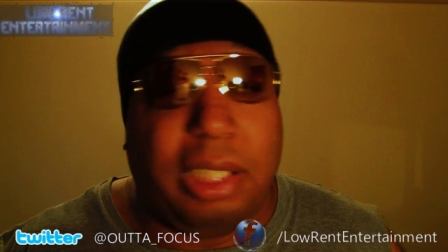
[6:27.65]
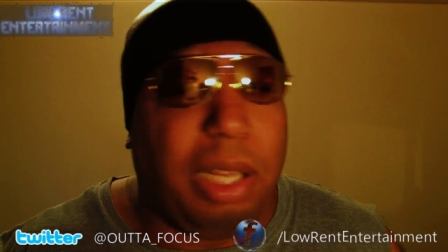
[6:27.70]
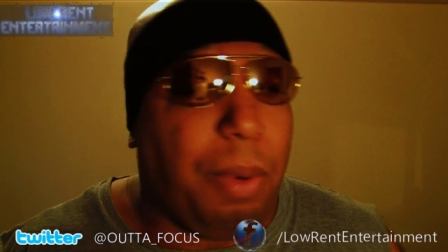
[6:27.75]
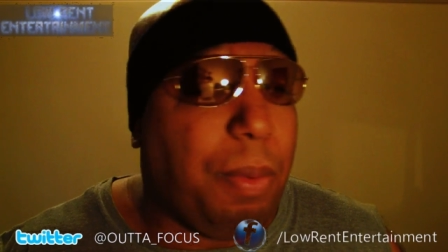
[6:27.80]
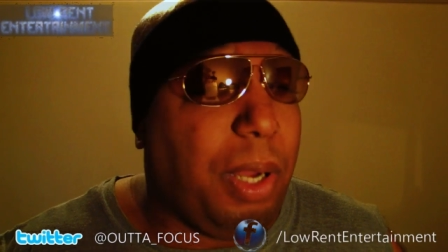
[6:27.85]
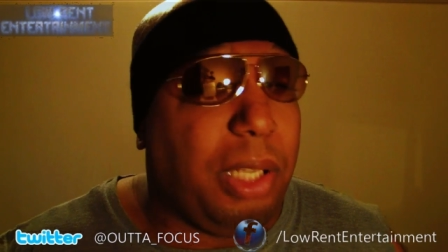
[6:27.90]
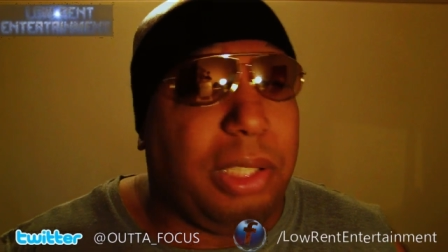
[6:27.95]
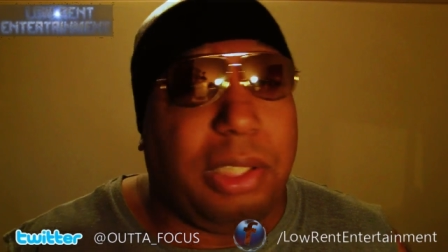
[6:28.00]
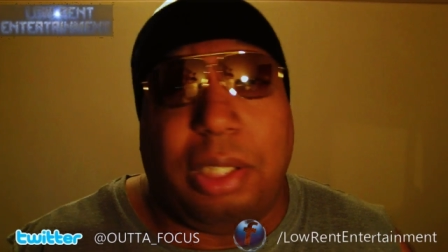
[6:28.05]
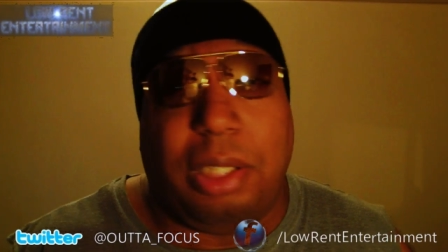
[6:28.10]
I
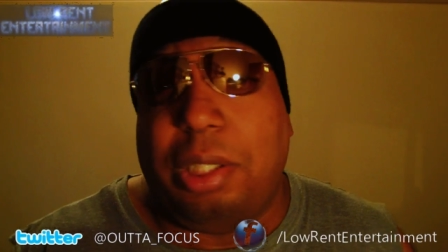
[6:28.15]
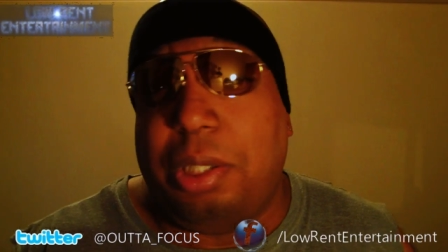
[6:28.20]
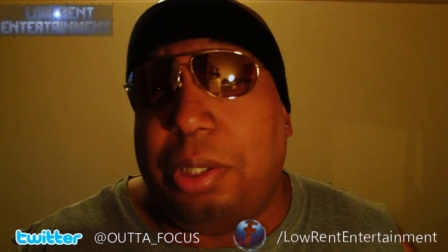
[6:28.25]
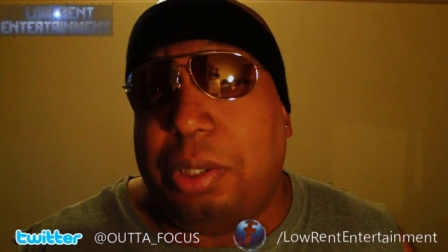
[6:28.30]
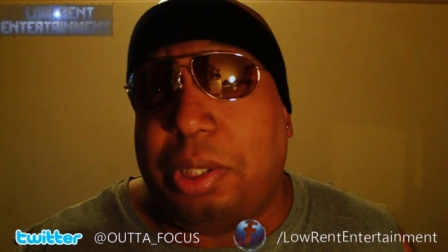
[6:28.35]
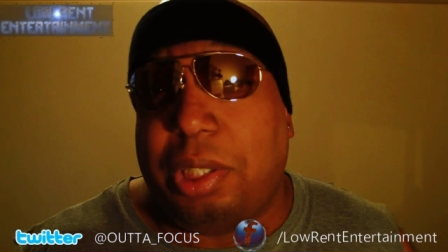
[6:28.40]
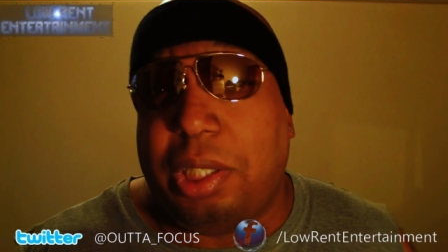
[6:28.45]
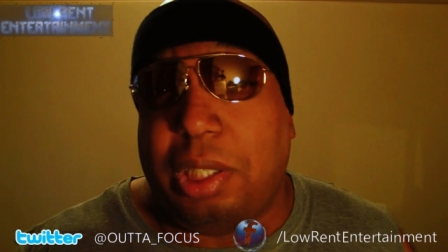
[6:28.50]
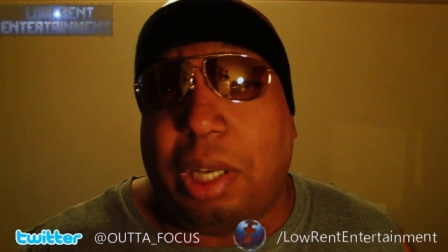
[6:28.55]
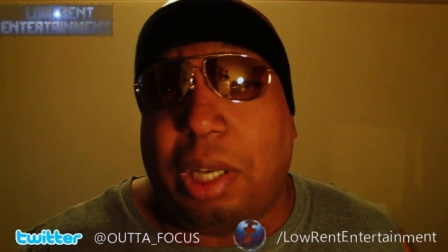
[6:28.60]
watch the
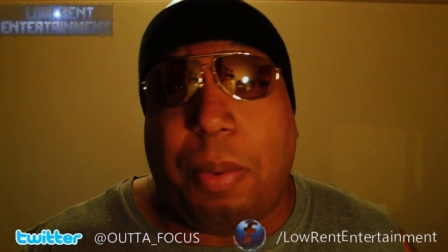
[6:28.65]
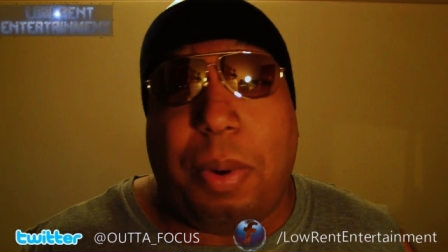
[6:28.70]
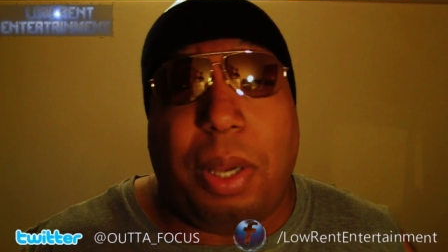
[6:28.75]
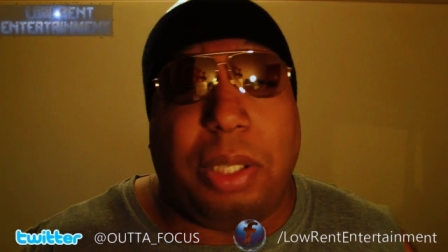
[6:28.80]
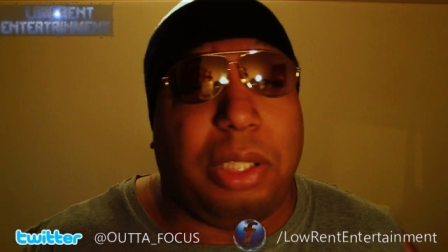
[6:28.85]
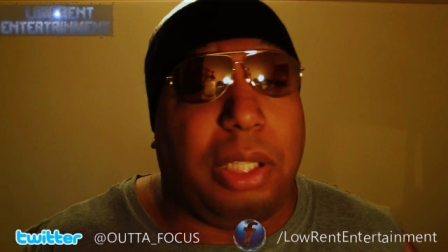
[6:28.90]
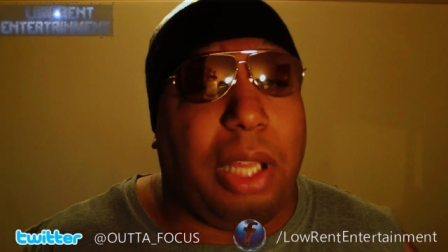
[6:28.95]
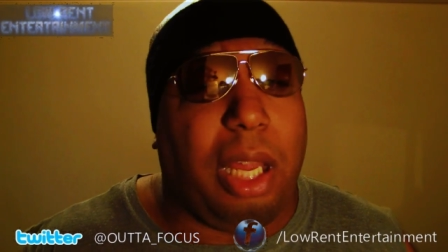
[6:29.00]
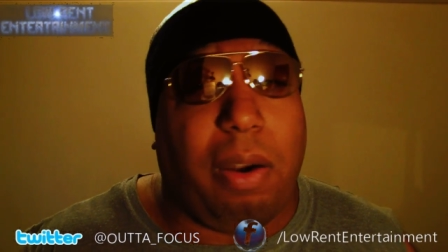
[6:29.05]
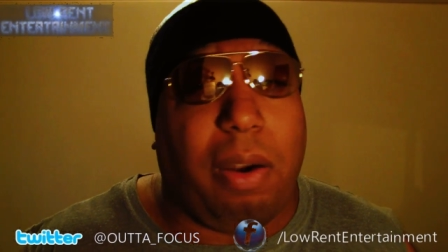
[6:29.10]
news still. I
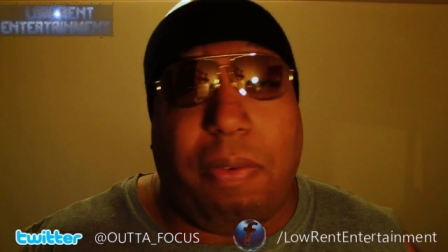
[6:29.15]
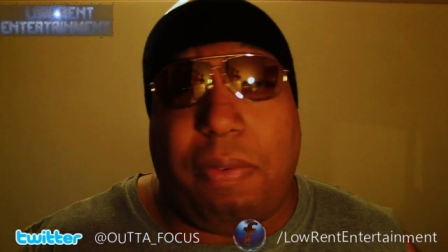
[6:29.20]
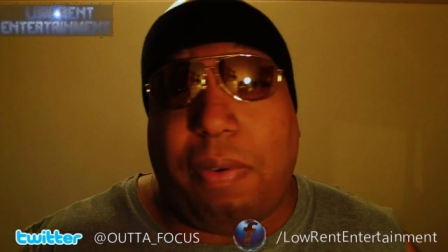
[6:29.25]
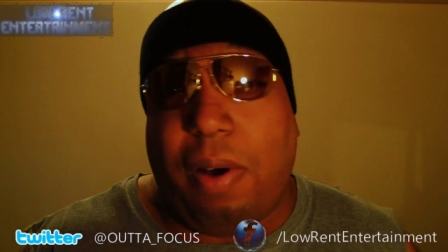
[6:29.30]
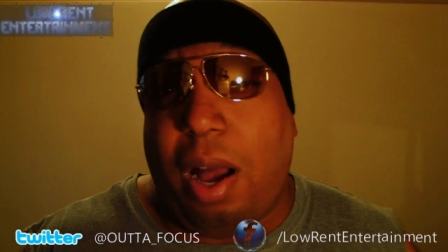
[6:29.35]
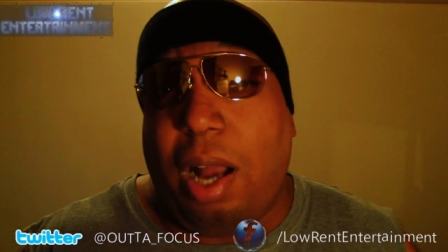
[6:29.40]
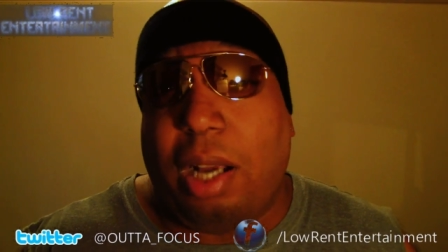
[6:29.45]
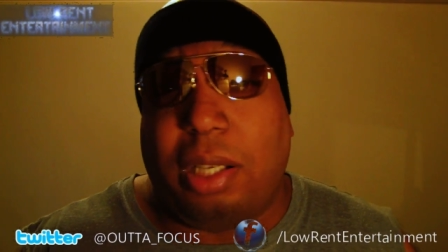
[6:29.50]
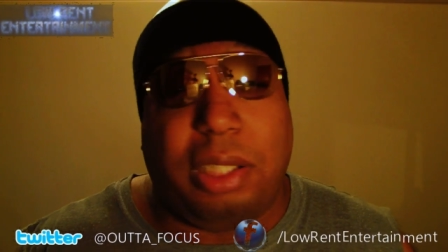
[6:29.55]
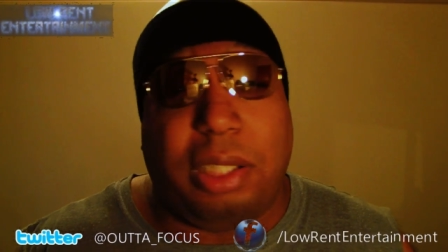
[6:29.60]
watch a lot of
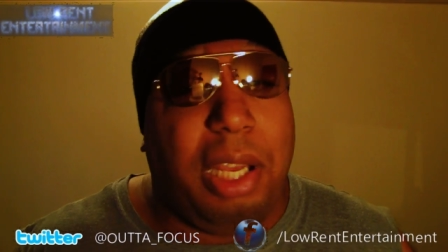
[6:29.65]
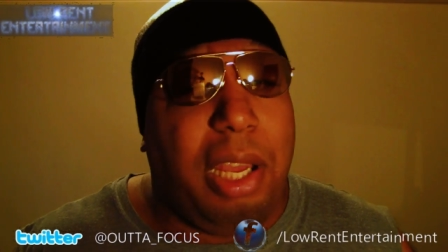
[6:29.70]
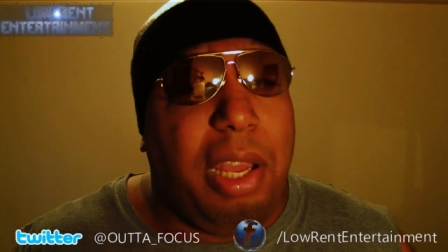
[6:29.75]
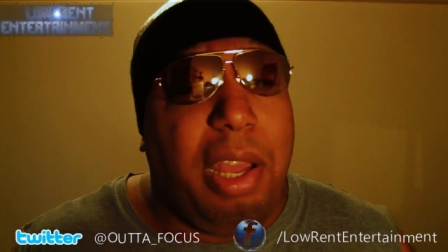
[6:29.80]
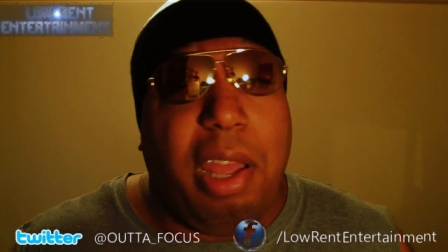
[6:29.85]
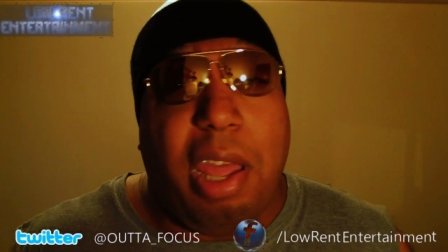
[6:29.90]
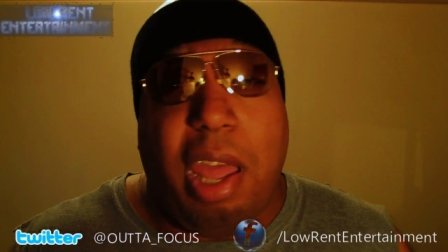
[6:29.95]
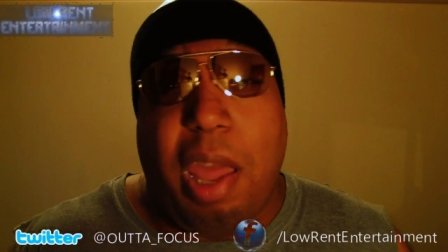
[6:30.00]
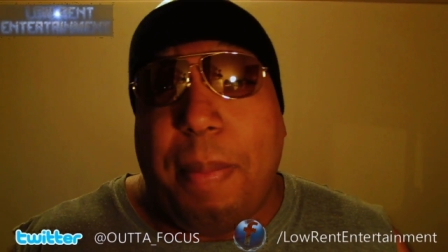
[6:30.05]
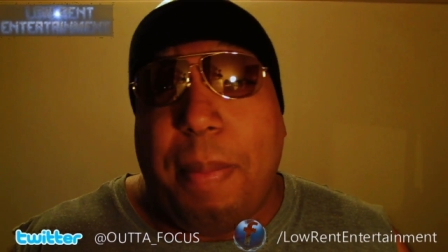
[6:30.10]
Fox,
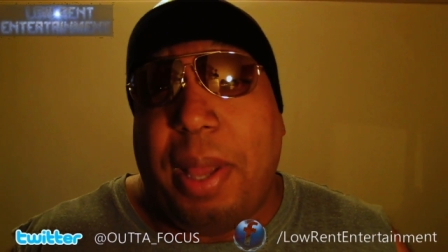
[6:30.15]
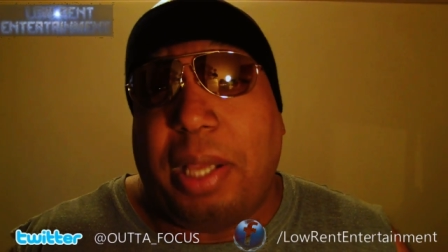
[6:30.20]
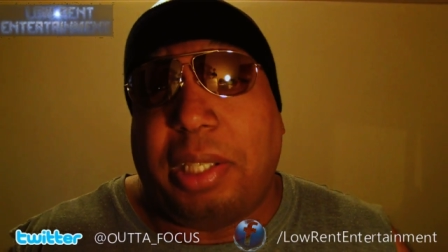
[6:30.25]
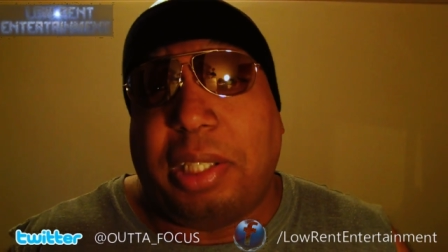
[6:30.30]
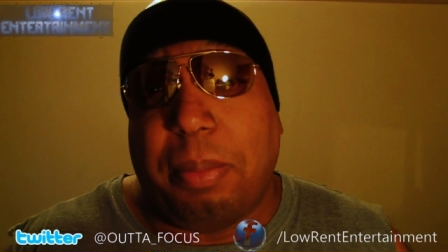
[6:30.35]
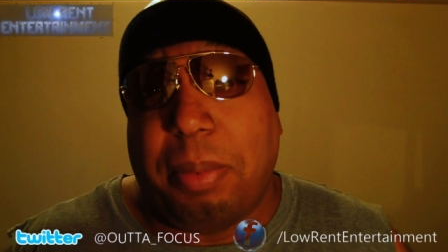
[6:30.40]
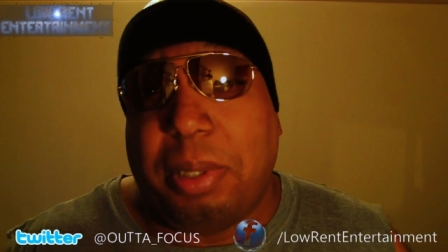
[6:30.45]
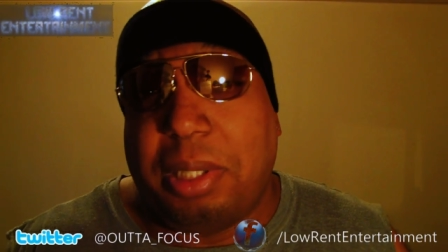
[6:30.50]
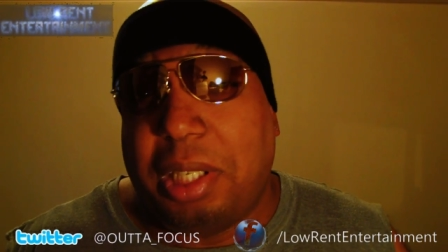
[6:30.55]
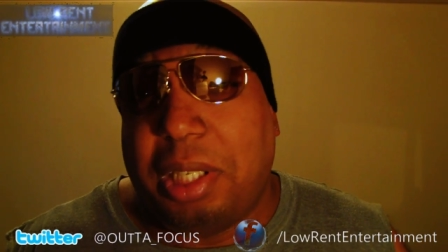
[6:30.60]

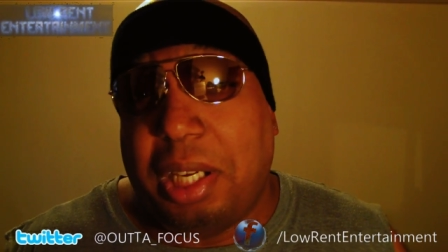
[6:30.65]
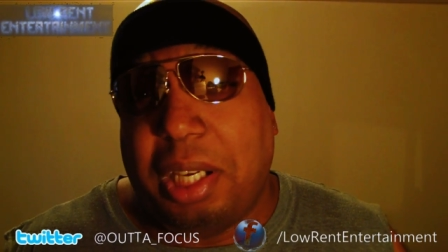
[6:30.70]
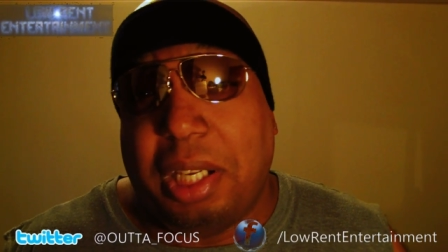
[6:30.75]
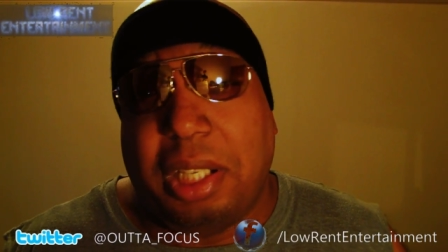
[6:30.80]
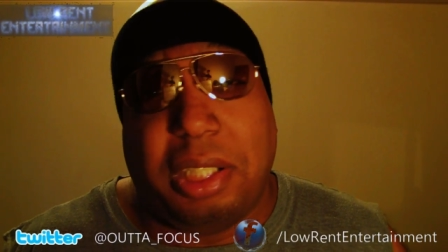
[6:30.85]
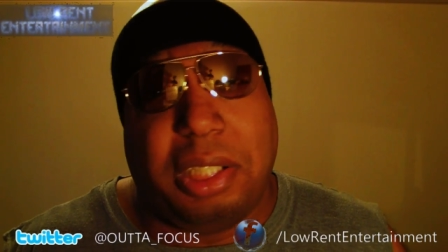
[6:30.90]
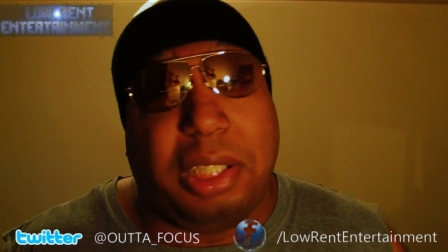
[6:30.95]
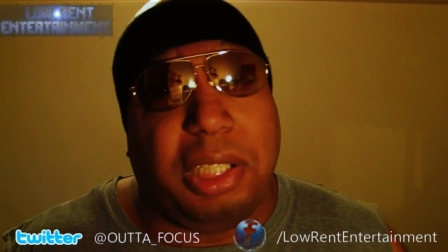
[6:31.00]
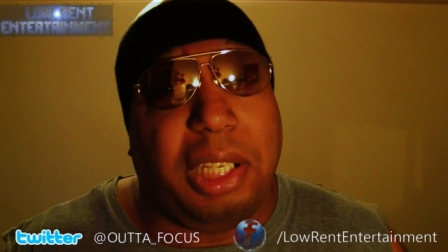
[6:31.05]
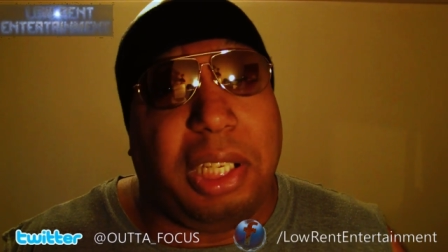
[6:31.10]
MSNBC,
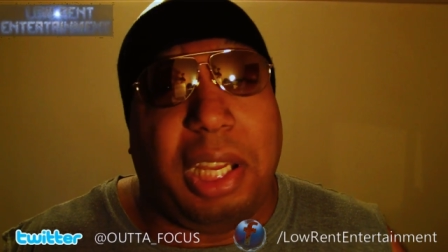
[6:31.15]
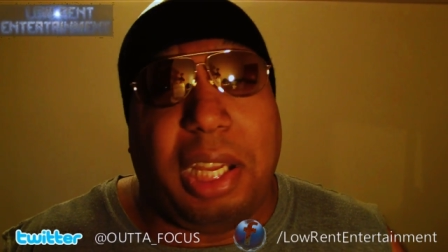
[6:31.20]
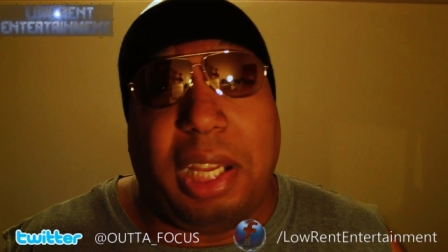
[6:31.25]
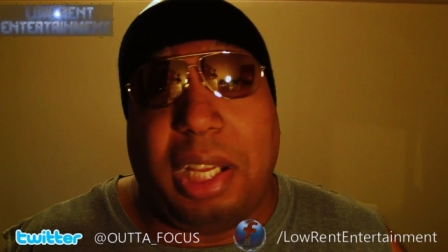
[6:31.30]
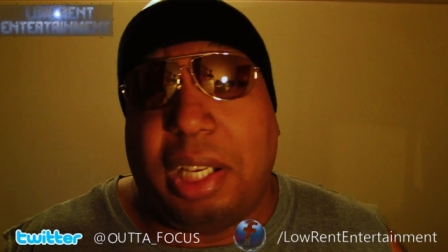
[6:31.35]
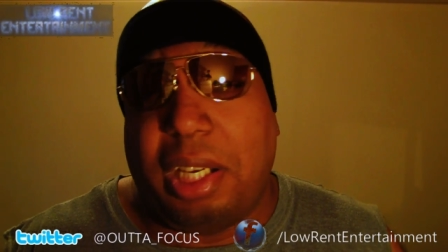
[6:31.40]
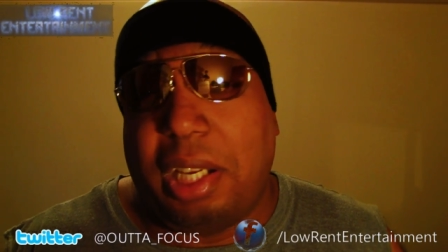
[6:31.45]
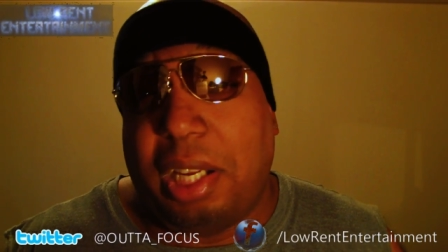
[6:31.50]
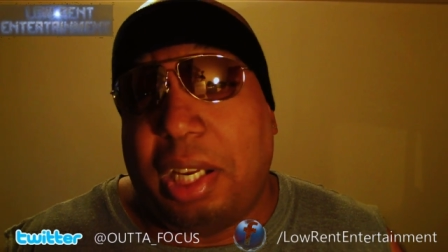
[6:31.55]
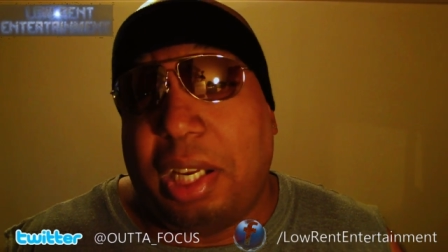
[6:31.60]
and
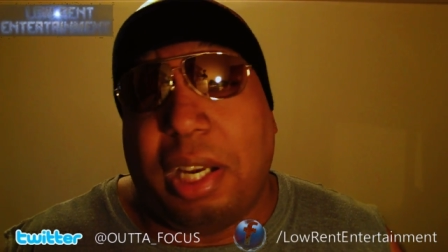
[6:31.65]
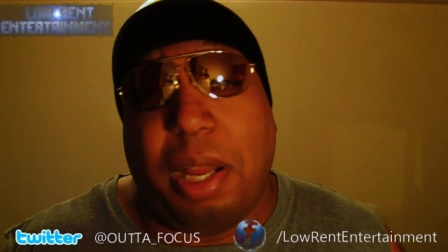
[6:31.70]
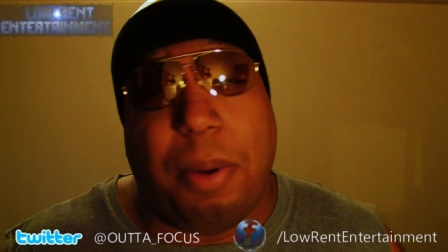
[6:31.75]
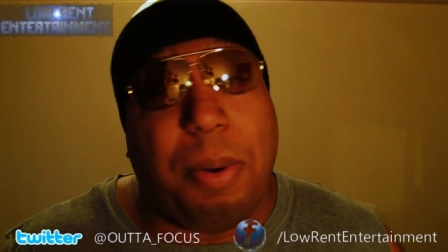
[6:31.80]
CNN.